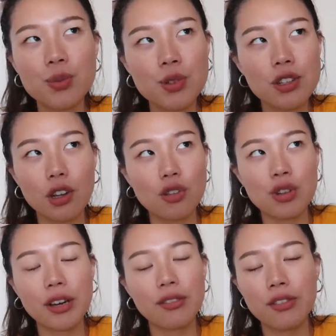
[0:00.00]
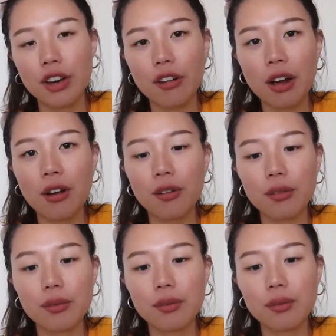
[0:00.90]
of still trying to figure
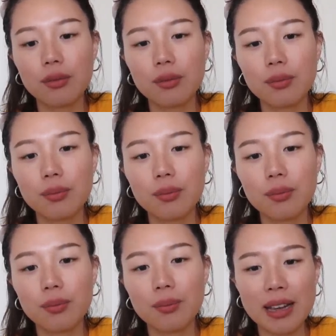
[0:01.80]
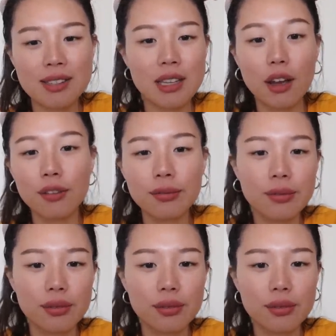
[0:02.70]
out myself.